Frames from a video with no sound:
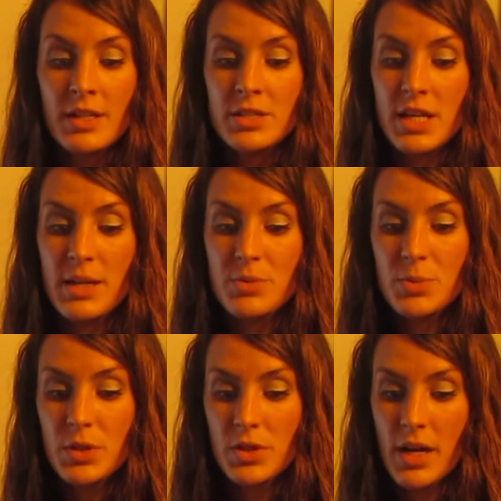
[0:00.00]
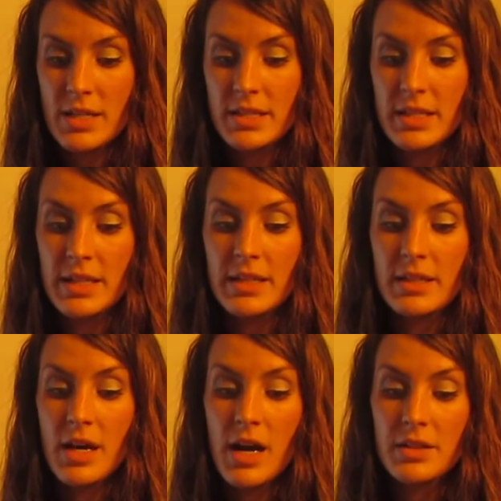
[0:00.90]
James McCroskey
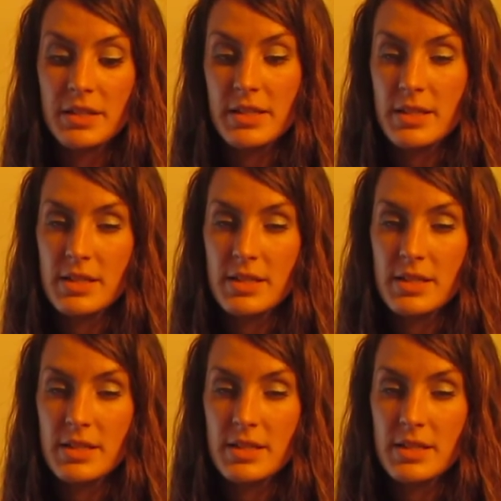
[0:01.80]
and